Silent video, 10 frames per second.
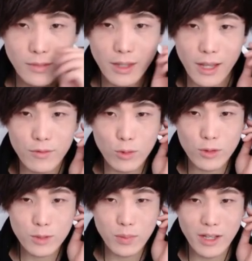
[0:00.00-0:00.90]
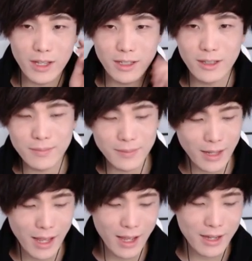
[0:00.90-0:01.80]
Everyone's playing it?
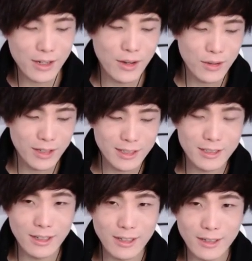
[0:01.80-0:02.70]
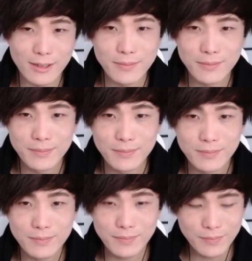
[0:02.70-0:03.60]
Yeah, I know. It's, uh,
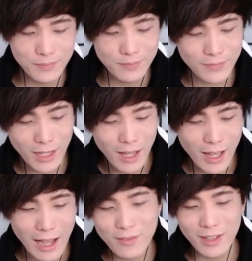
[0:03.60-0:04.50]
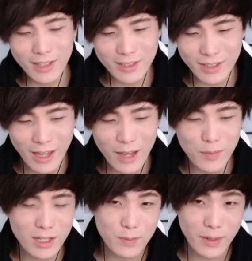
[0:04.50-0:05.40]
I feel like it's a game you
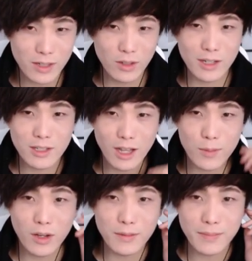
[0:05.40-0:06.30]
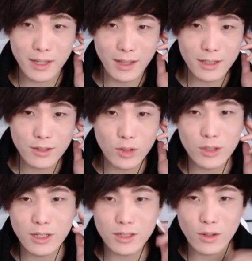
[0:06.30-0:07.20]
can spend a lot of time on, and that's good
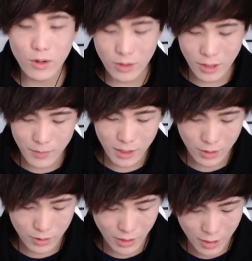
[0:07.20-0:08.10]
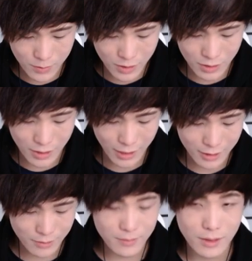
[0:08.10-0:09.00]
because there aren't that many other games these
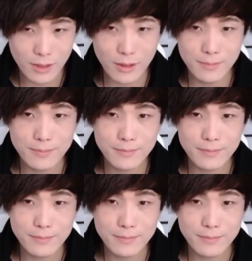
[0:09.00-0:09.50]
days, you know?